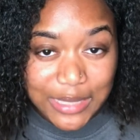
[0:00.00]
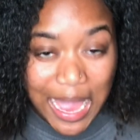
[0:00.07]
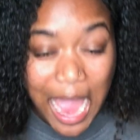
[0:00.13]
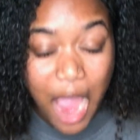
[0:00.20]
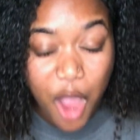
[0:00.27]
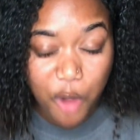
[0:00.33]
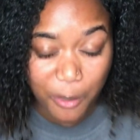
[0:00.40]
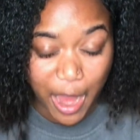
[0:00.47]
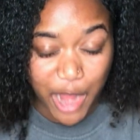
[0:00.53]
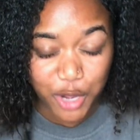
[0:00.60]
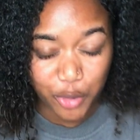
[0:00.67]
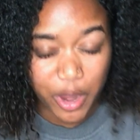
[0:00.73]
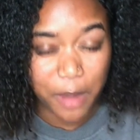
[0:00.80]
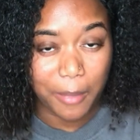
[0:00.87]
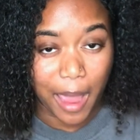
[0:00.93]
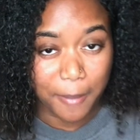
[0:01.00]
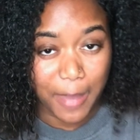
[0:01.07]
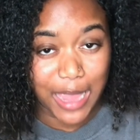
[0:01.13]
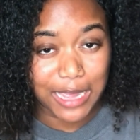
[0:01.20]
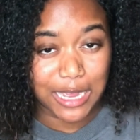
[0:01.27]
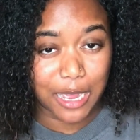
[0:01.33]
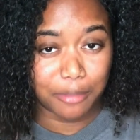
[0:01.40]
How am I doing my
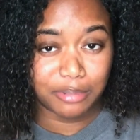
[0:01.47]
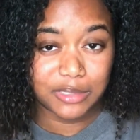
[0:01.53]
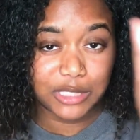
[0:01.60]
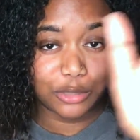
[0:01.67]
makeup